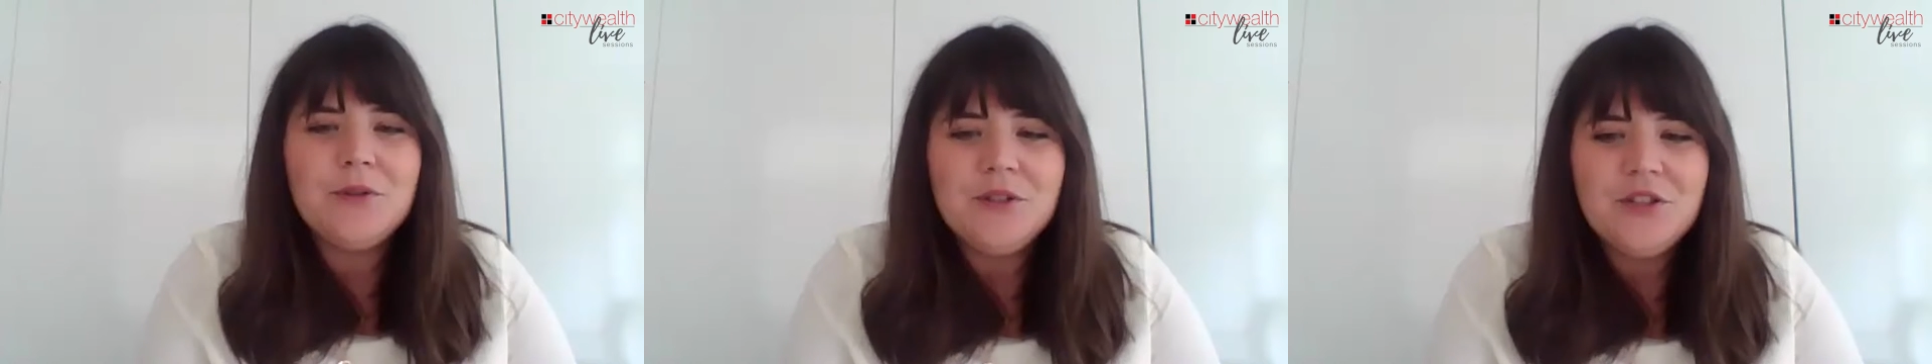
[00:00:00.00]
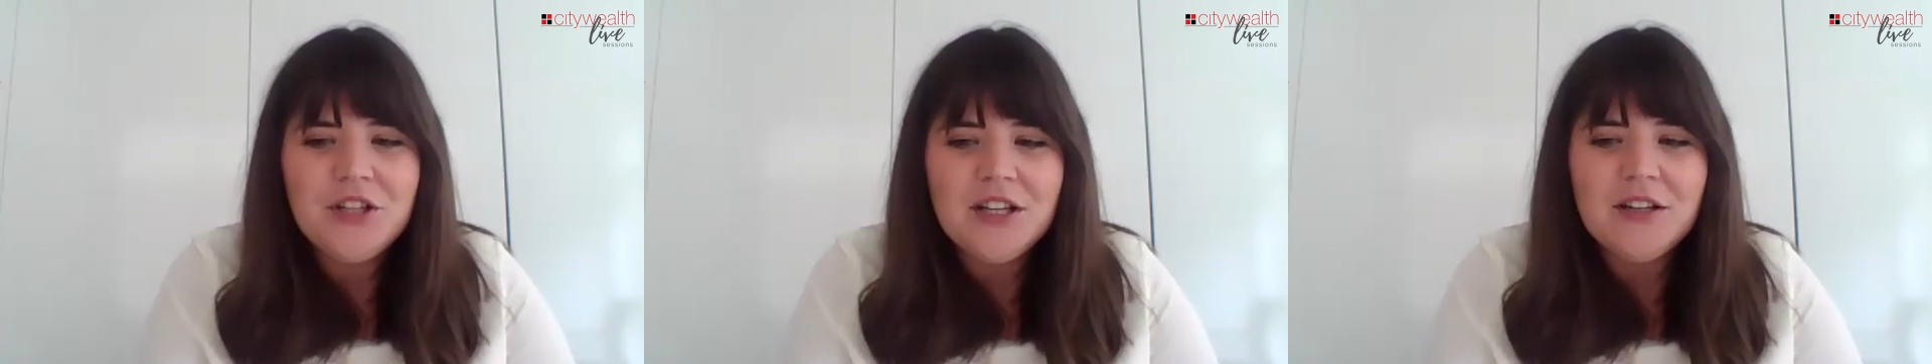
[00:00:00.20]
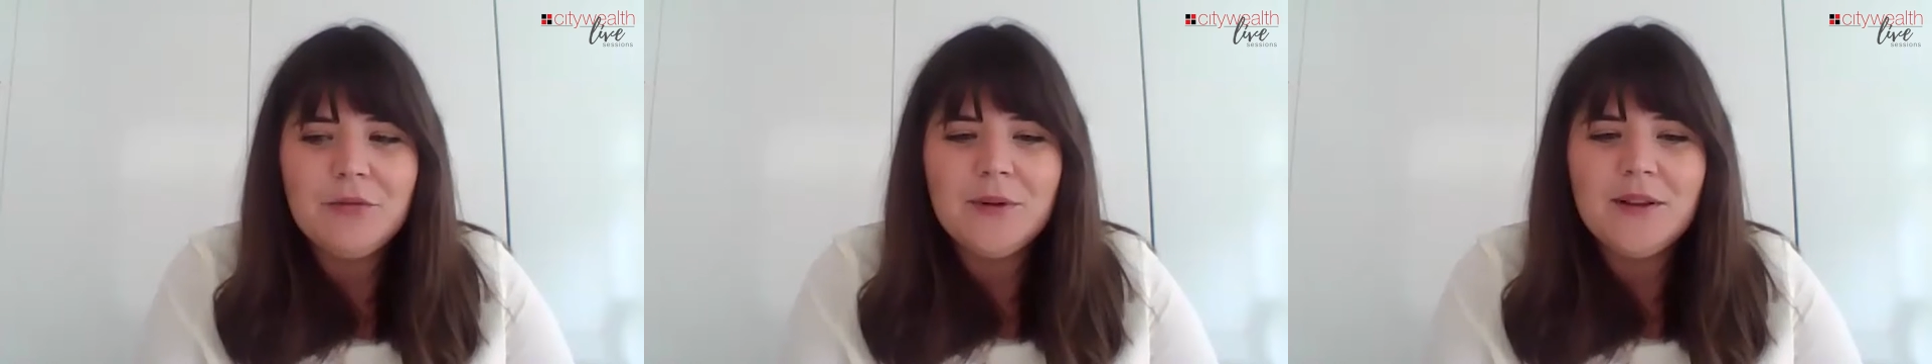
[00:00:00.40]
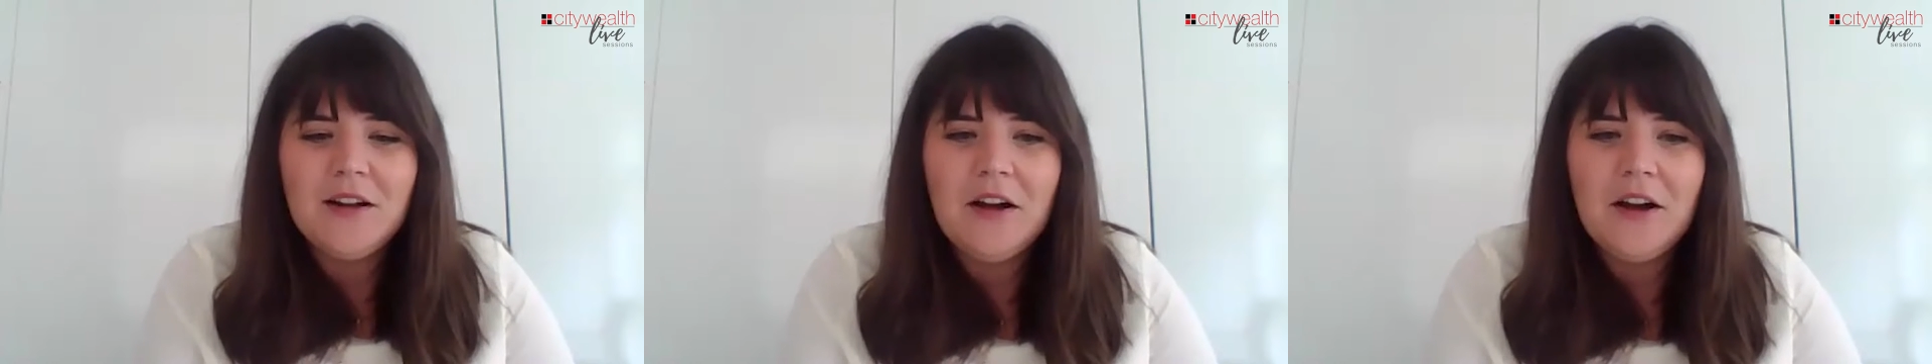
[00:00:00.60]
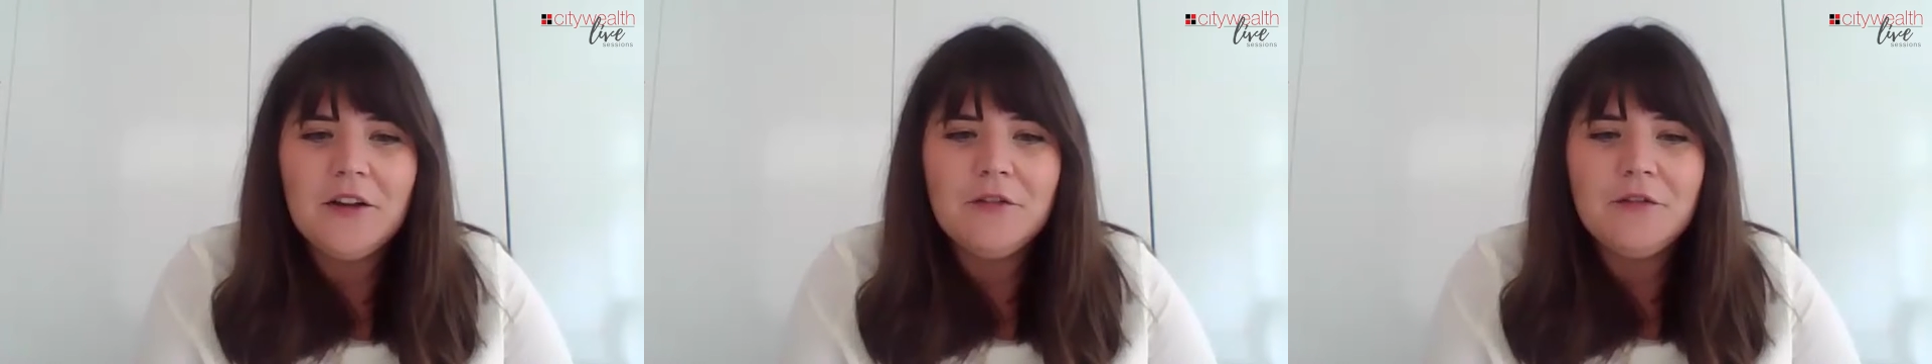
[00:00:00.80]
to achieve with
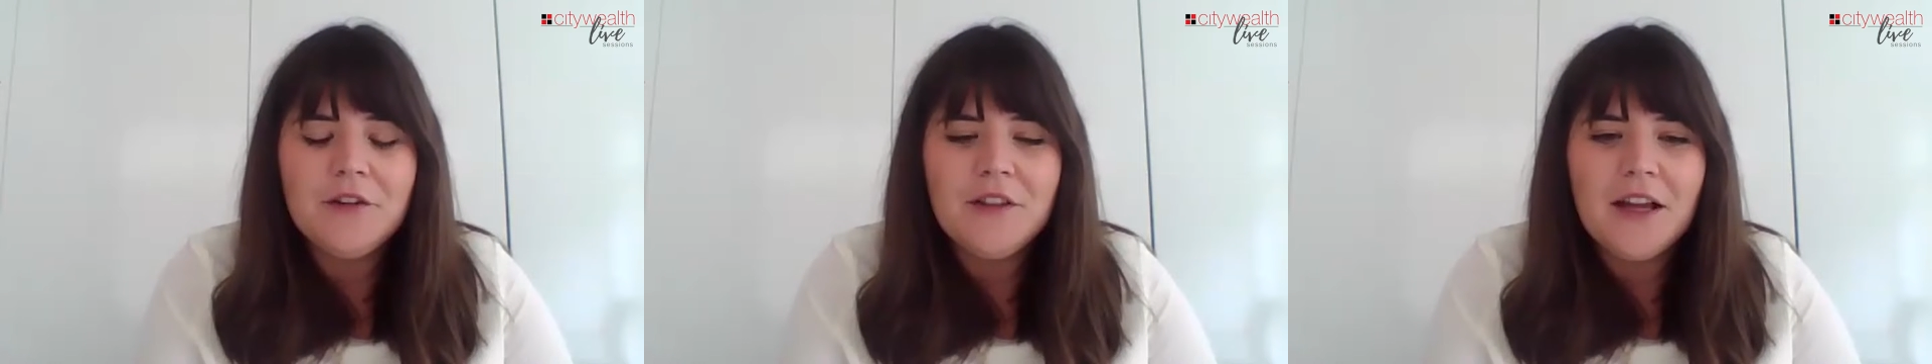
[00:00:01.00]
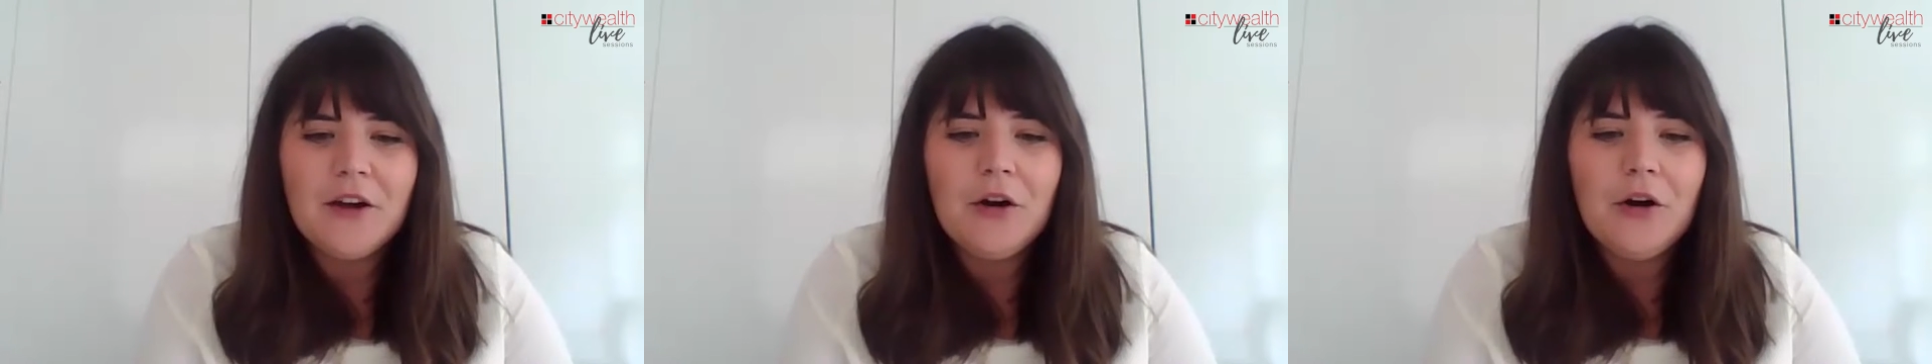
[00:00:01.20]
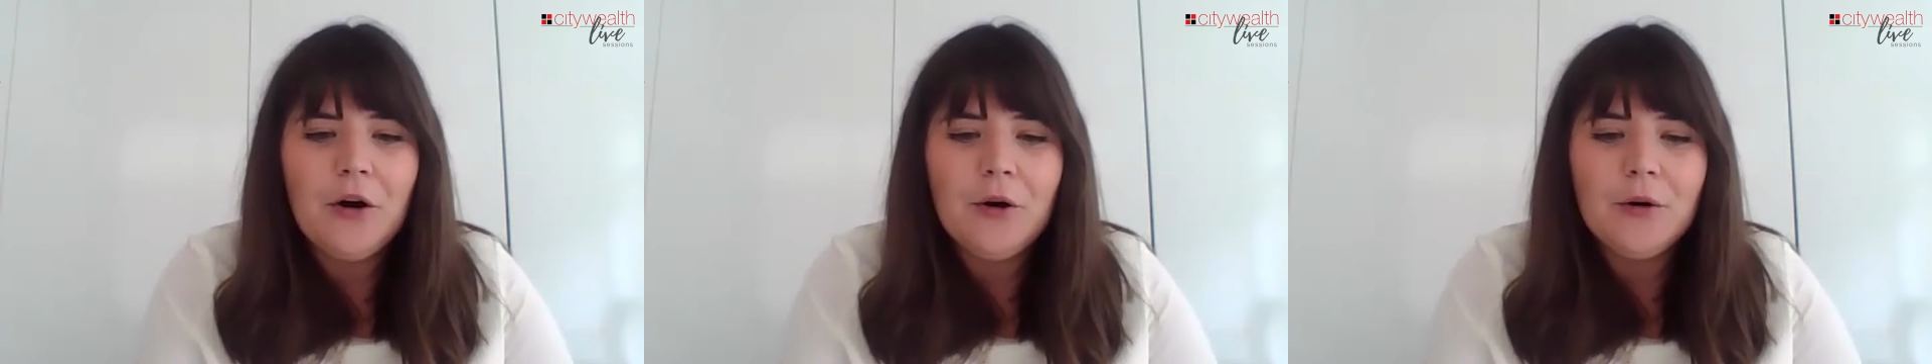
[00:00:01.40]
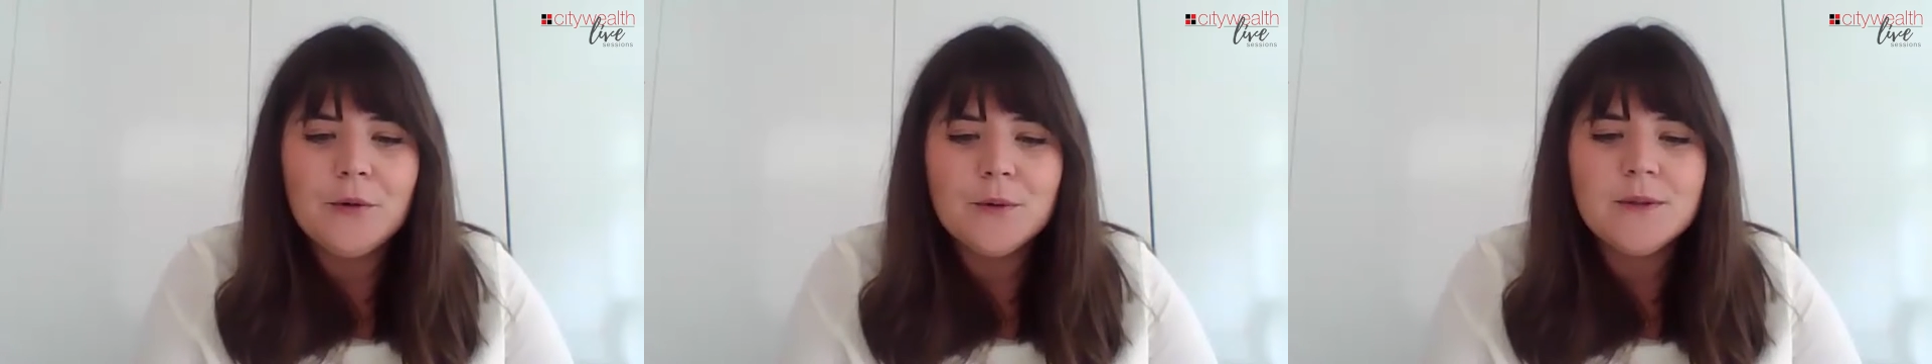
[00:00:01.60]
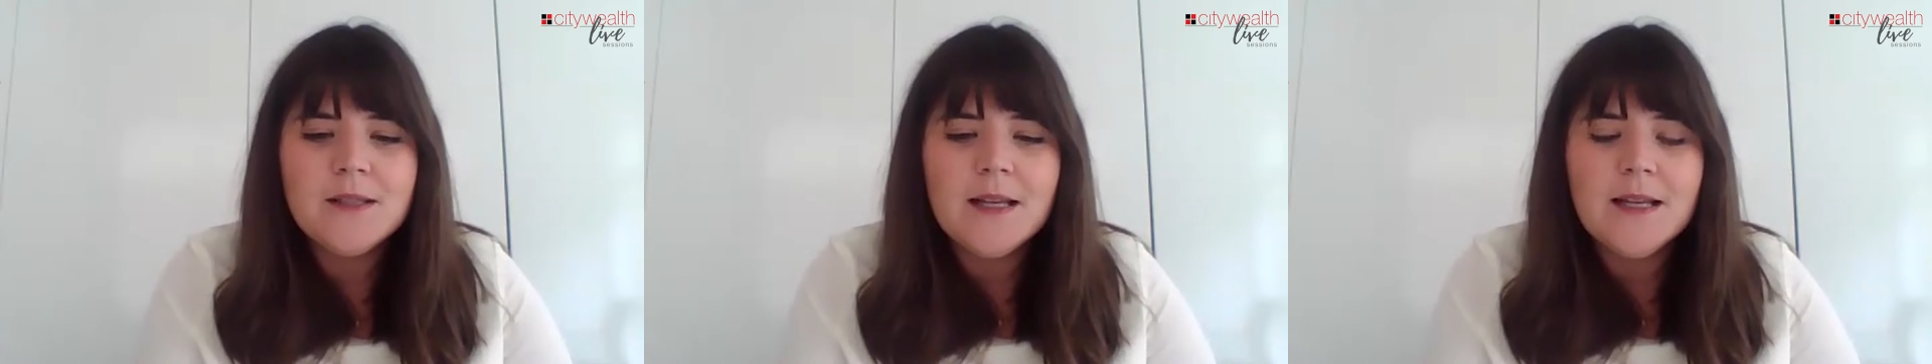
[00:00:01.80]
life and their goals,